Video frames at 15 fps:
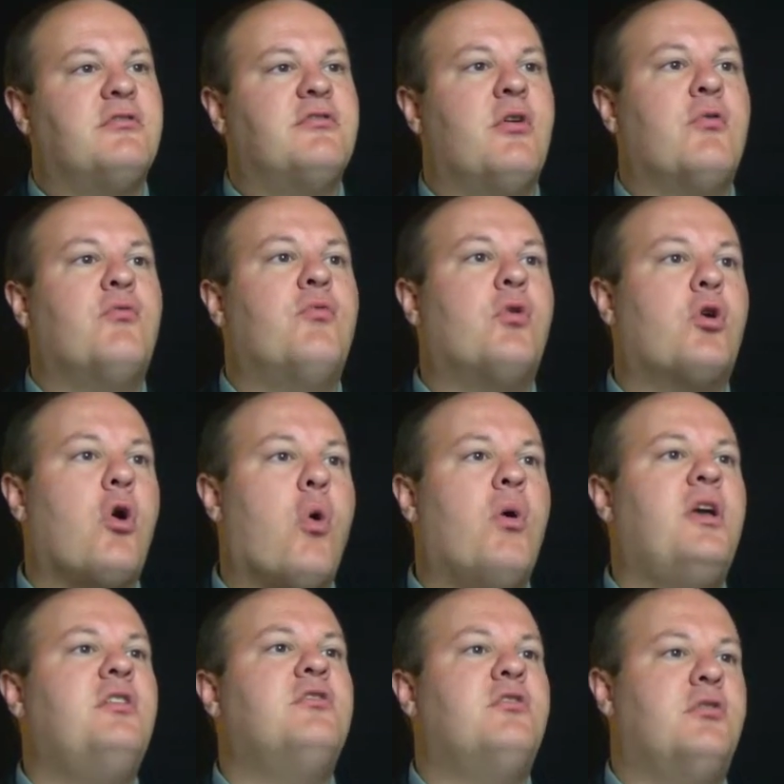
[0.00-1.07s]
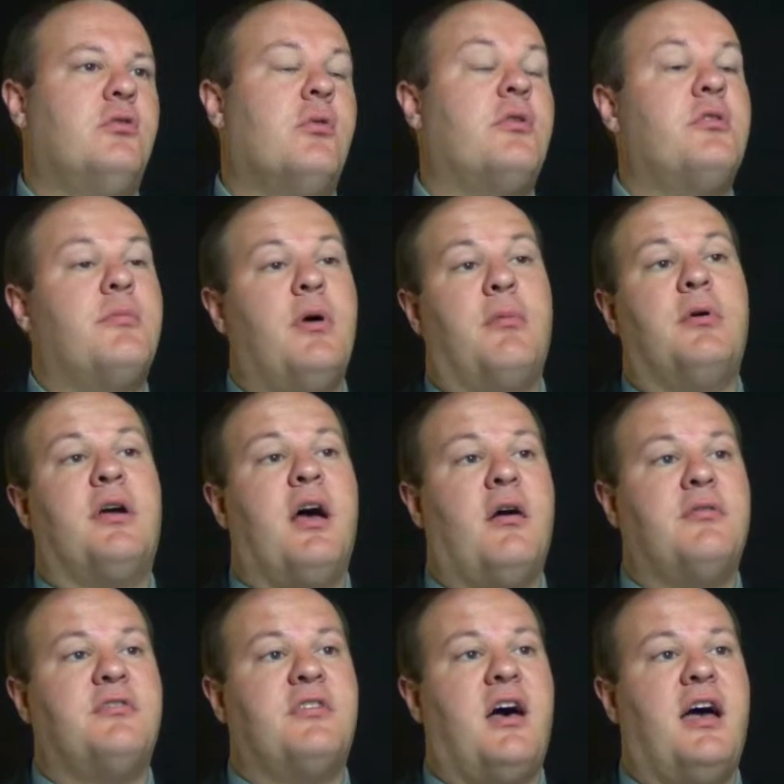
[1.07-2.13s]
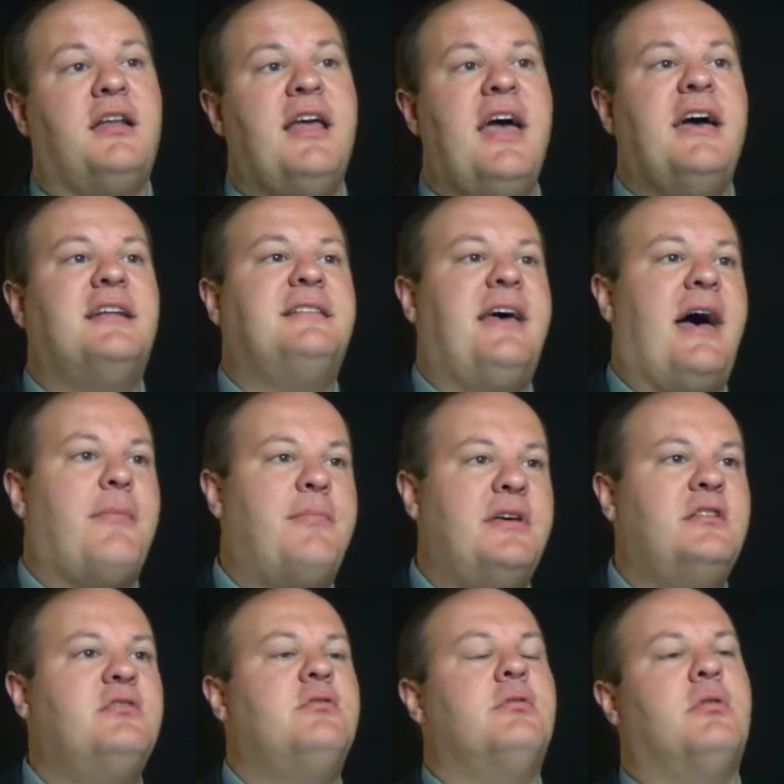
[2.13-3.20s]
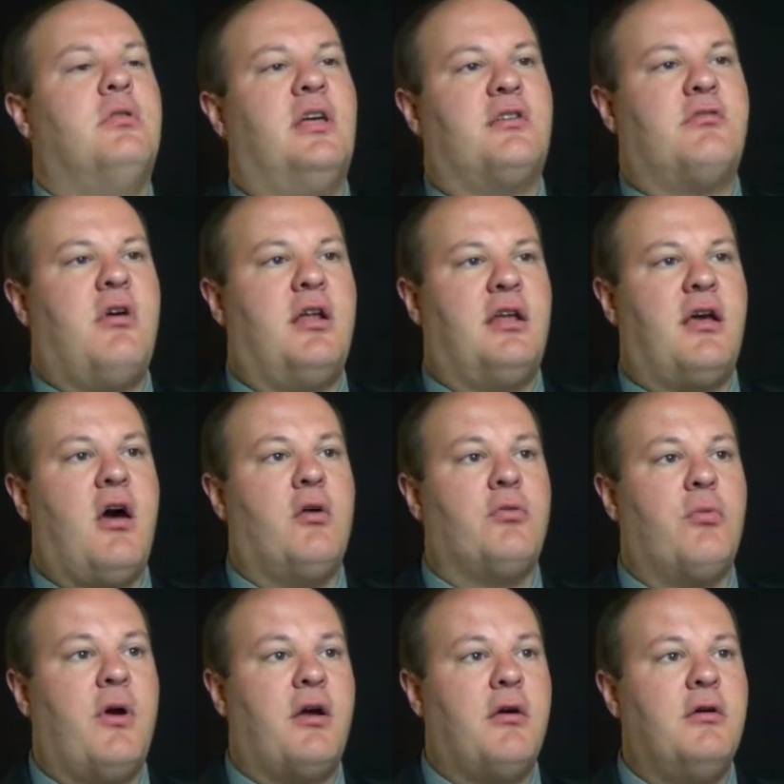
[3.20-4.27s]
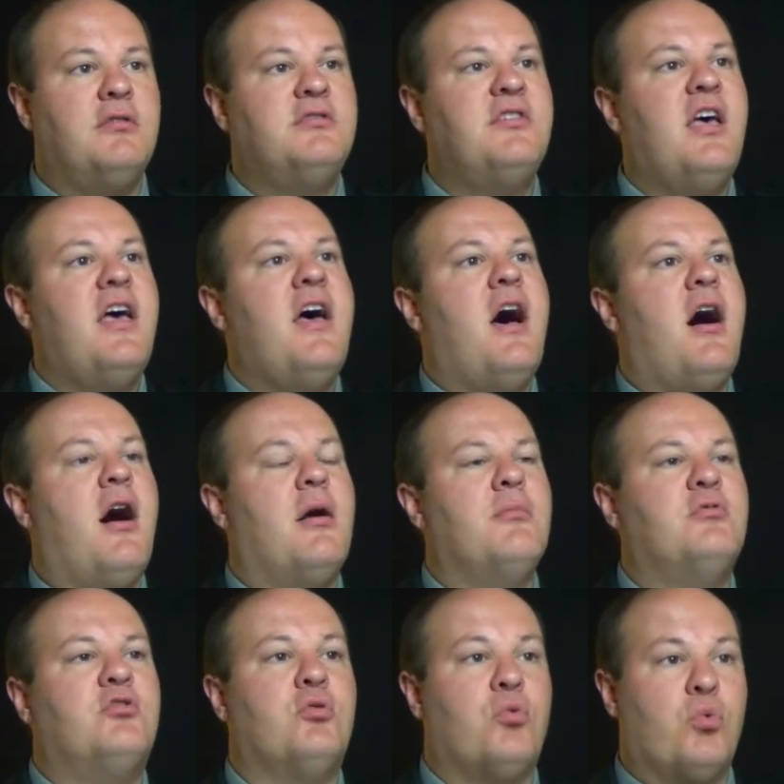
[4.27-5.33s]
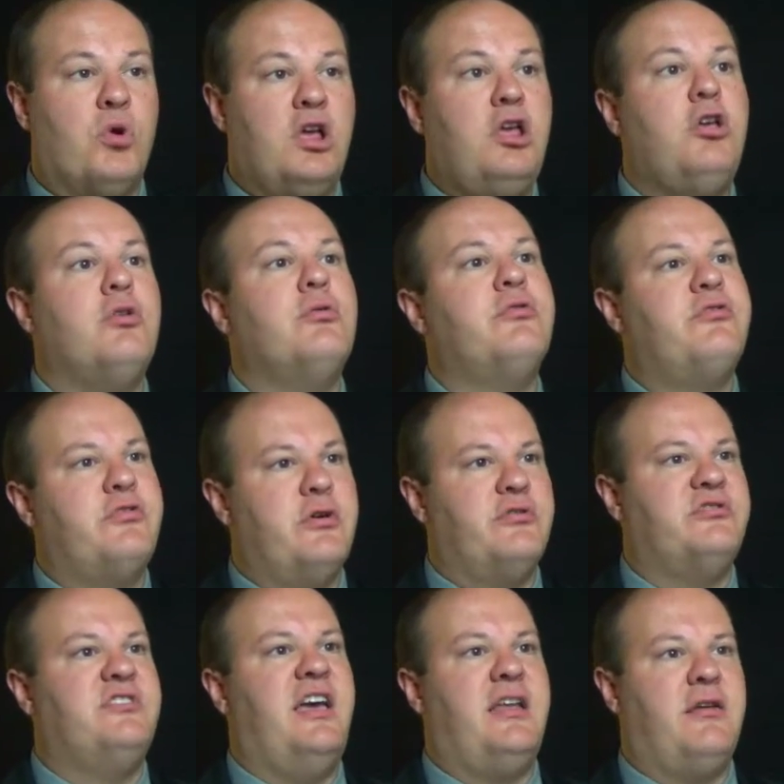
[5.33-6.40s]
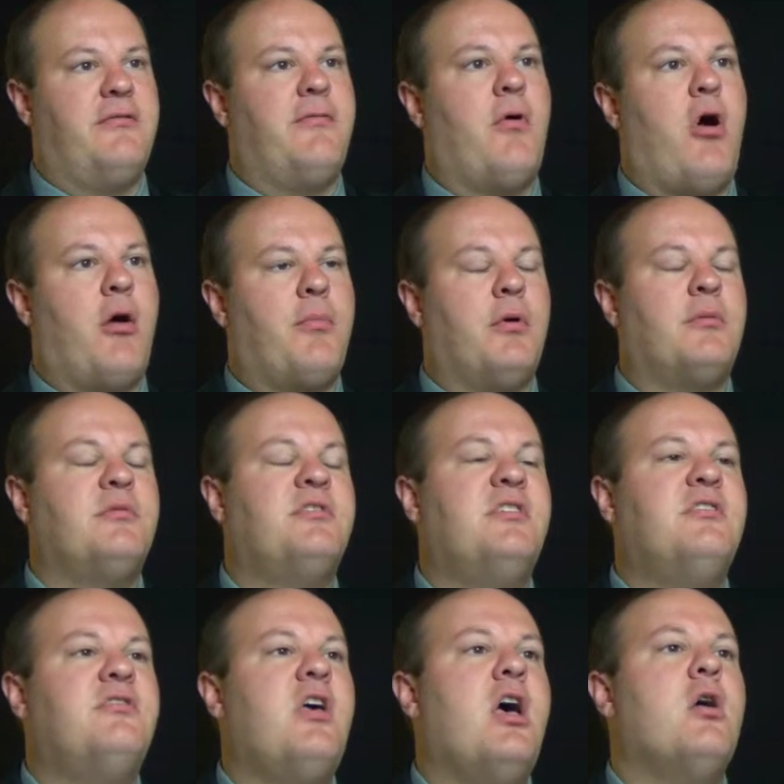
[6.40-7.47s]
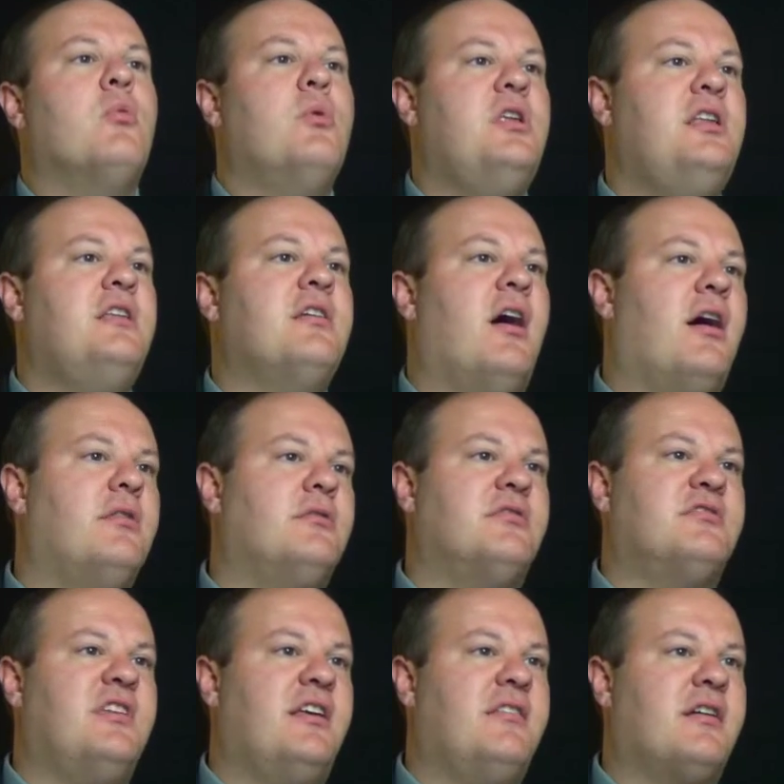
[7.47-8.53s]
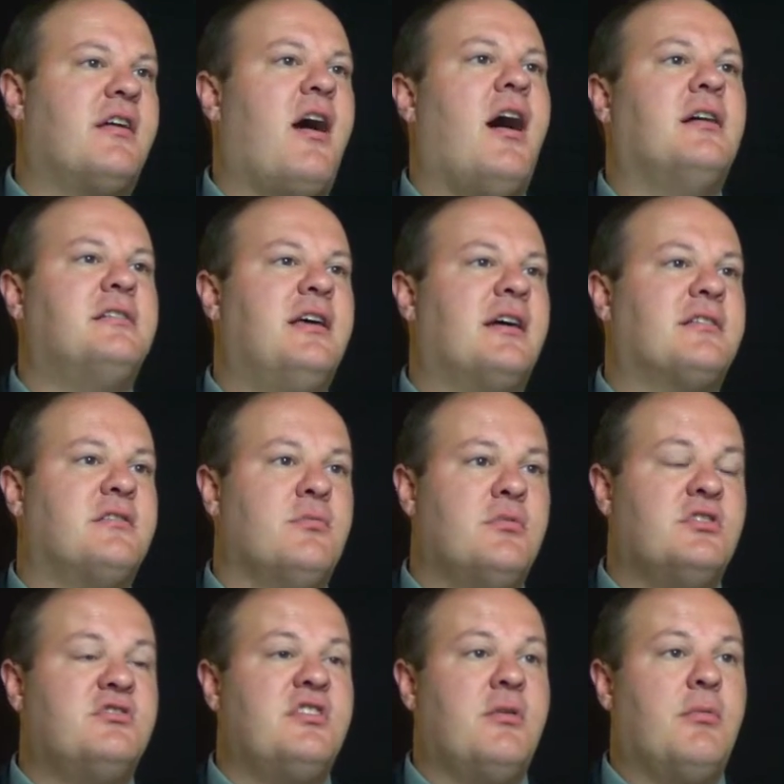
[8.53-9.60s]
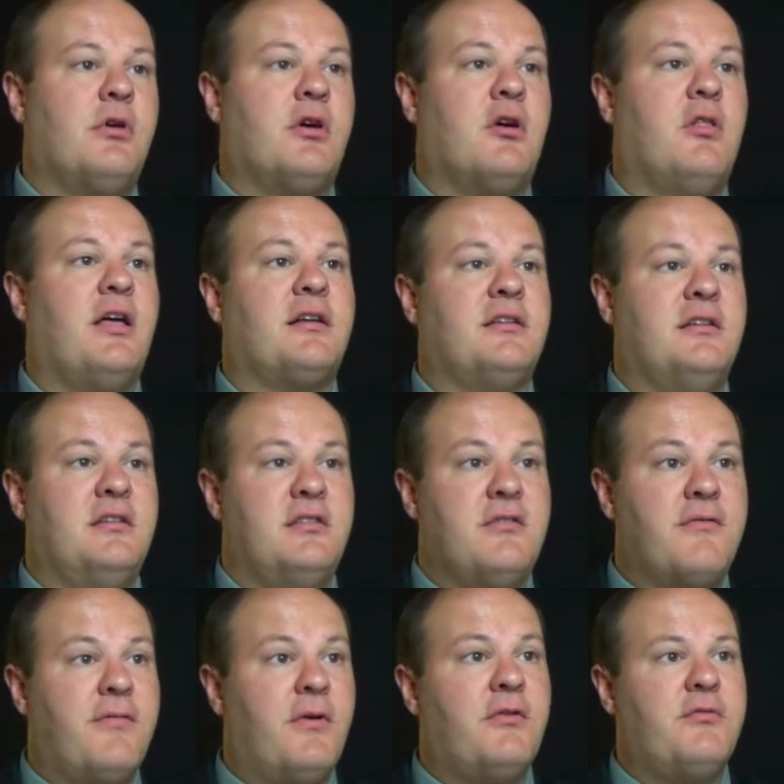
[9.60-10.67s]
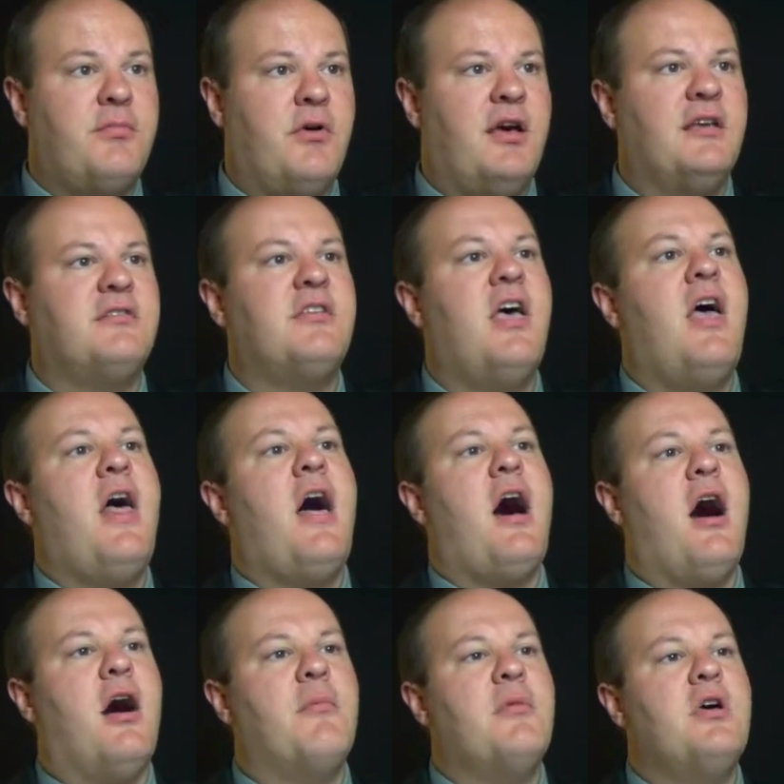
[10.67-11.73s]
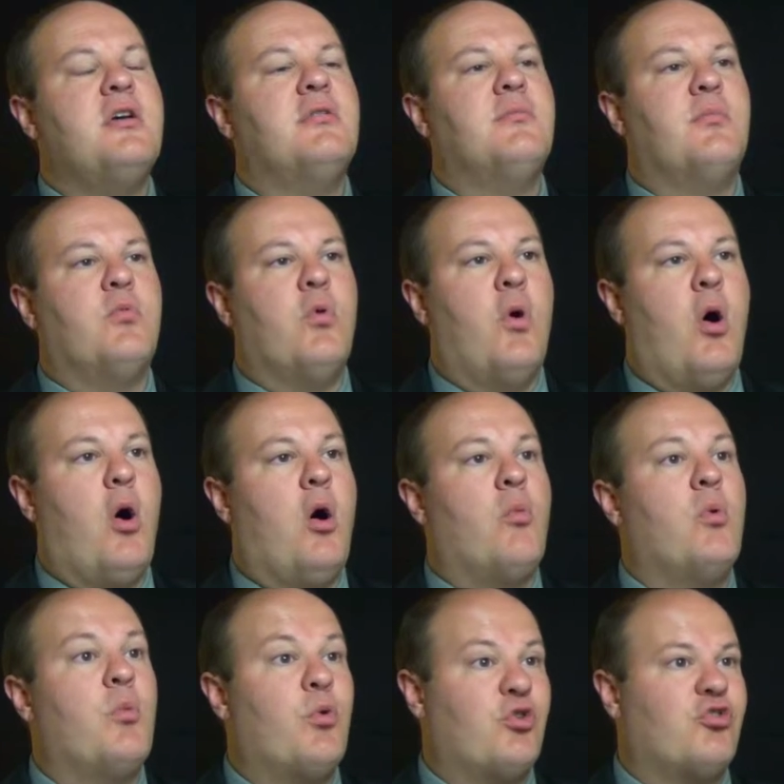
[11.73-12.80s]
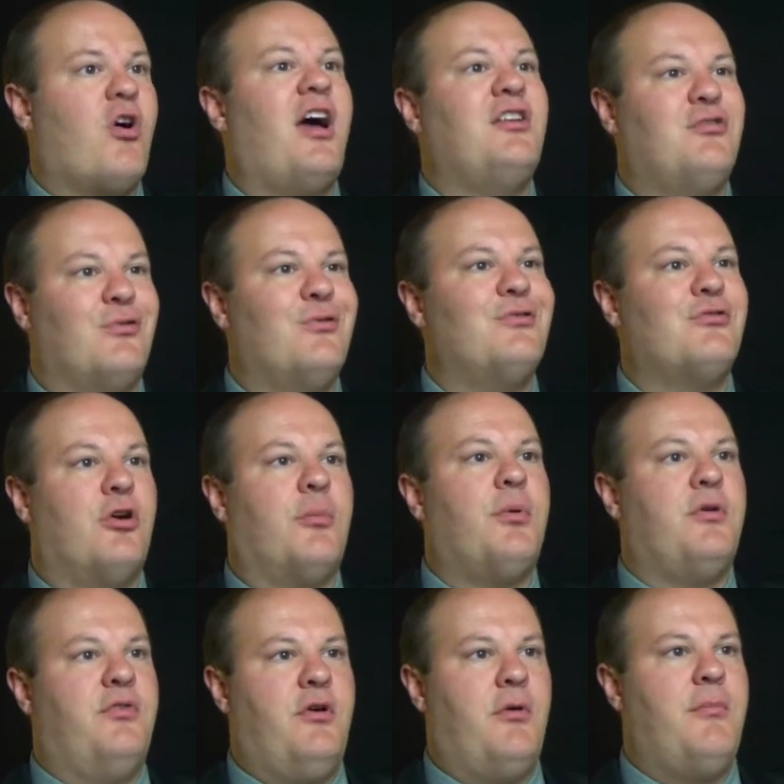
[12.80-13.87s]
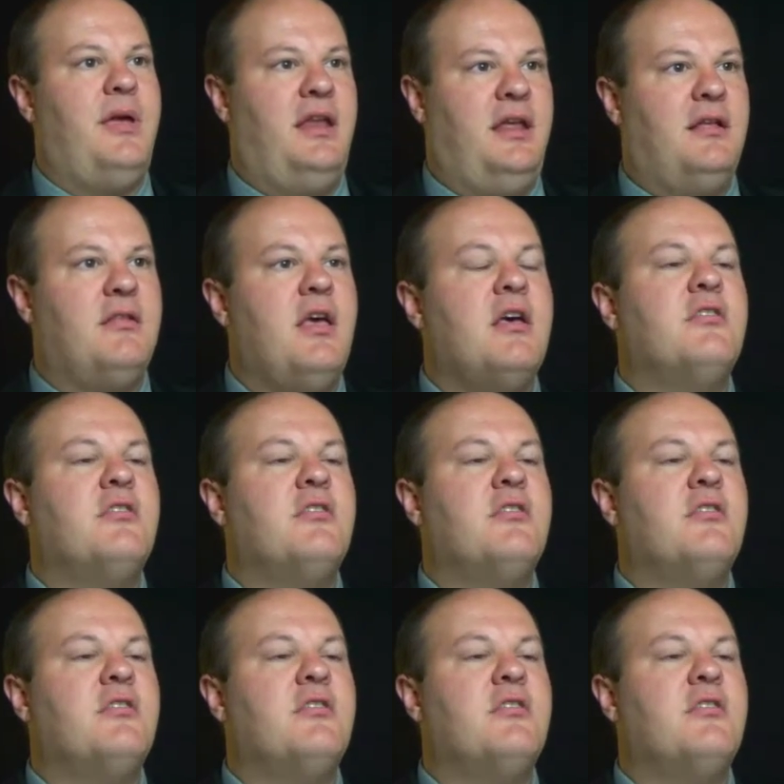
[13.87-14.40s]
So if we're going to, on the public health side, tap into electronic health records to reuse those data for our purposes, we need to understand the context in which they were collected in the first place when we're trying to interpret their meaning.